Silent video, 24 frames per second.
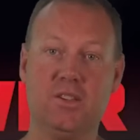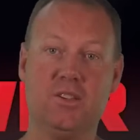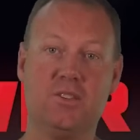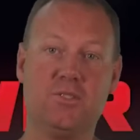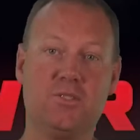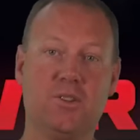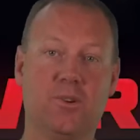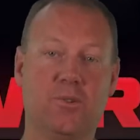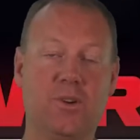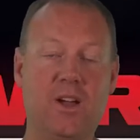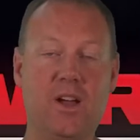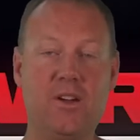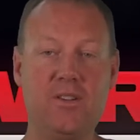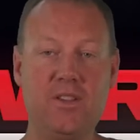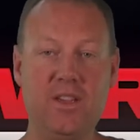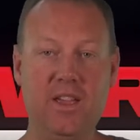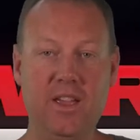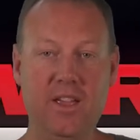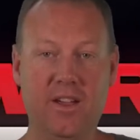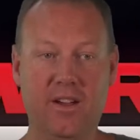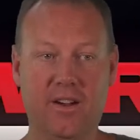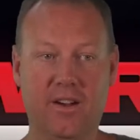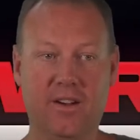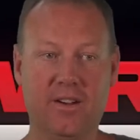So around
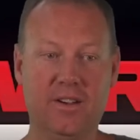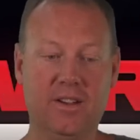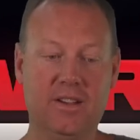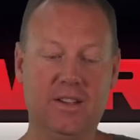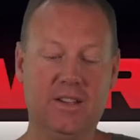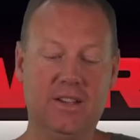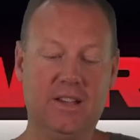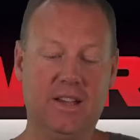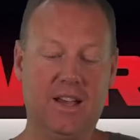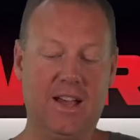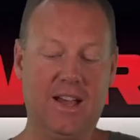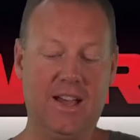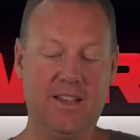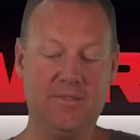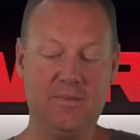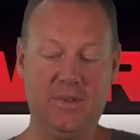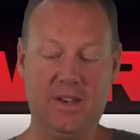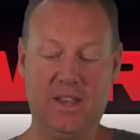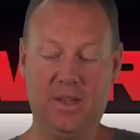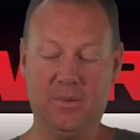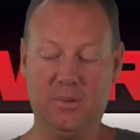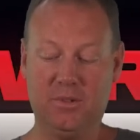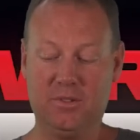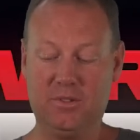here, I have
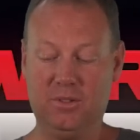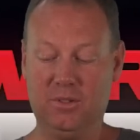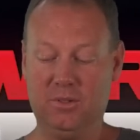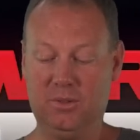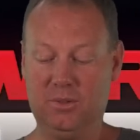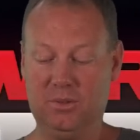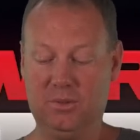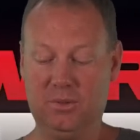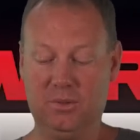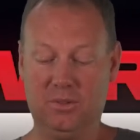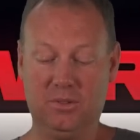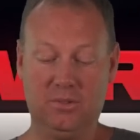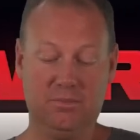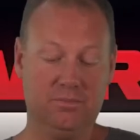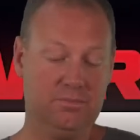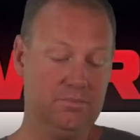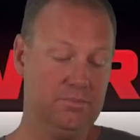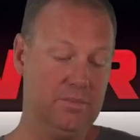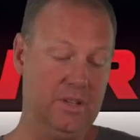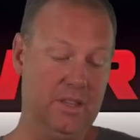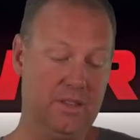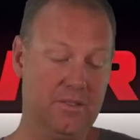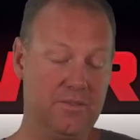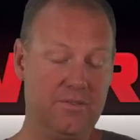been able to
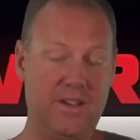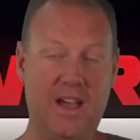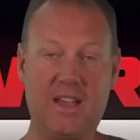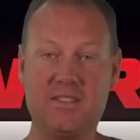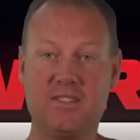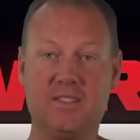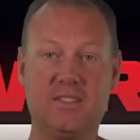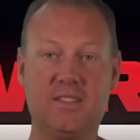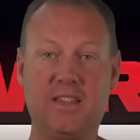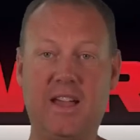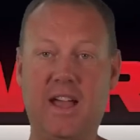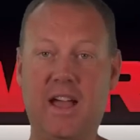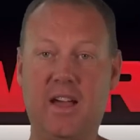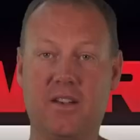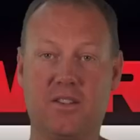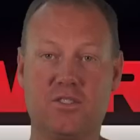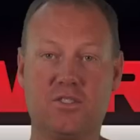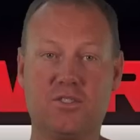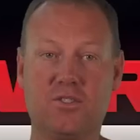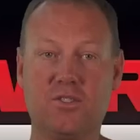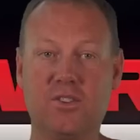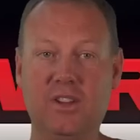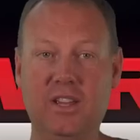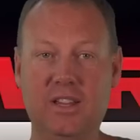be the fastest guy on a
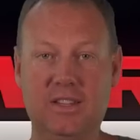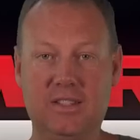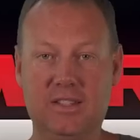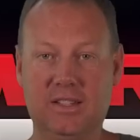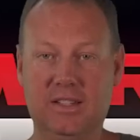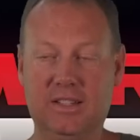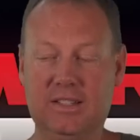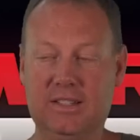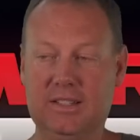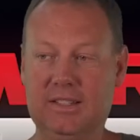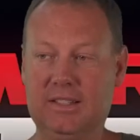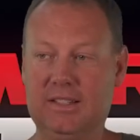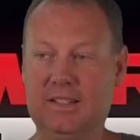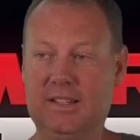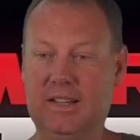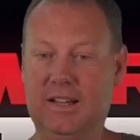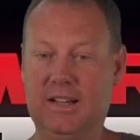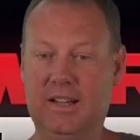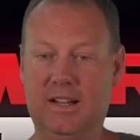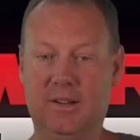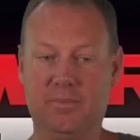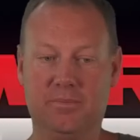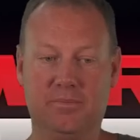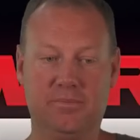street,
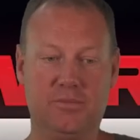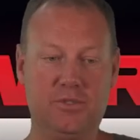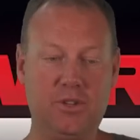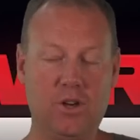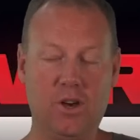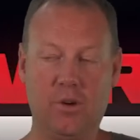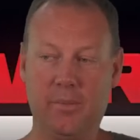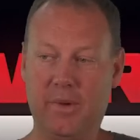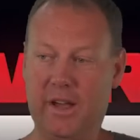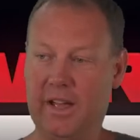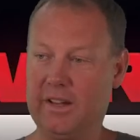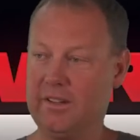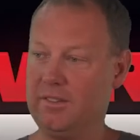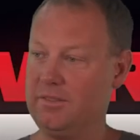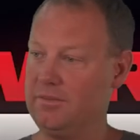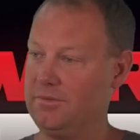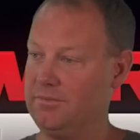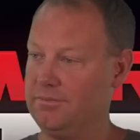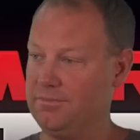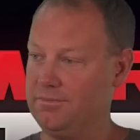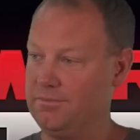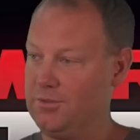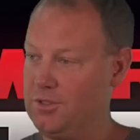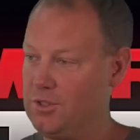um, tow my
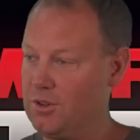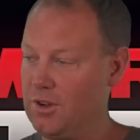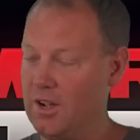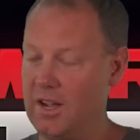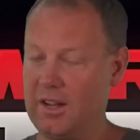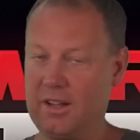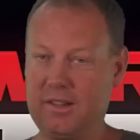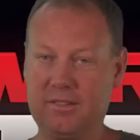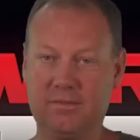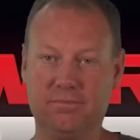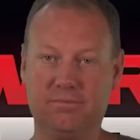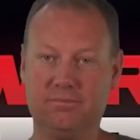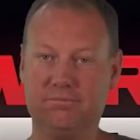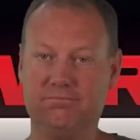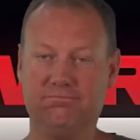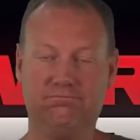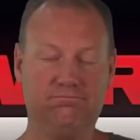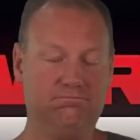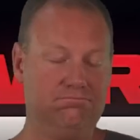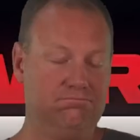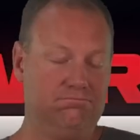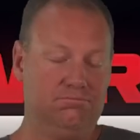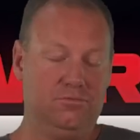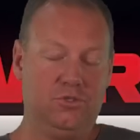truck,
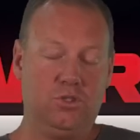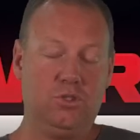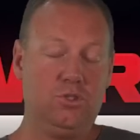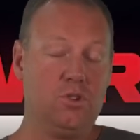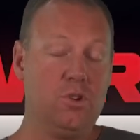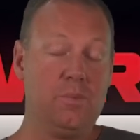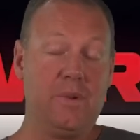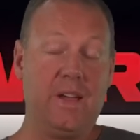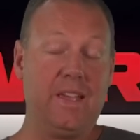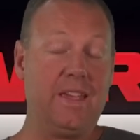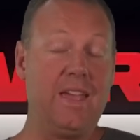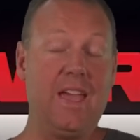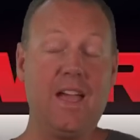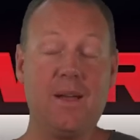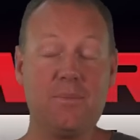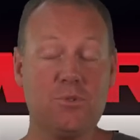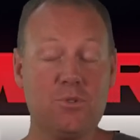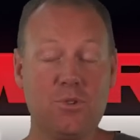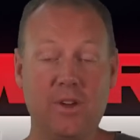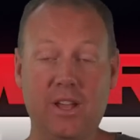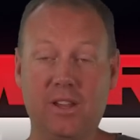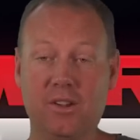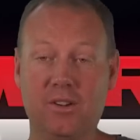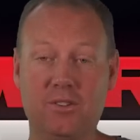tow my camp
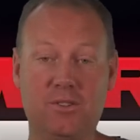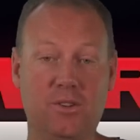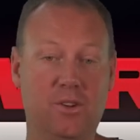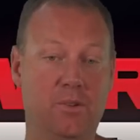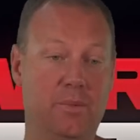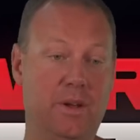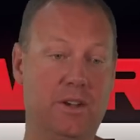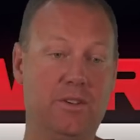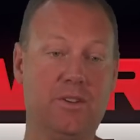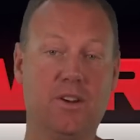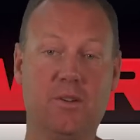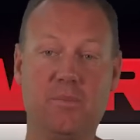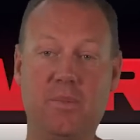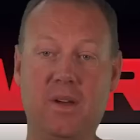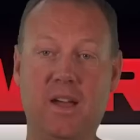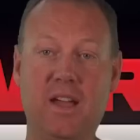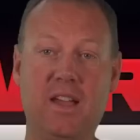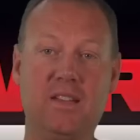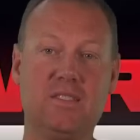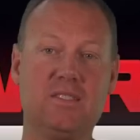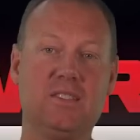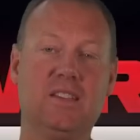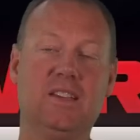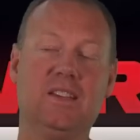trailer, tow my dirt
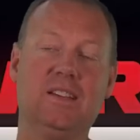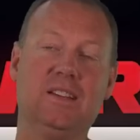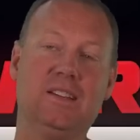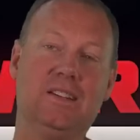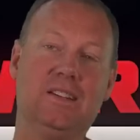bikes,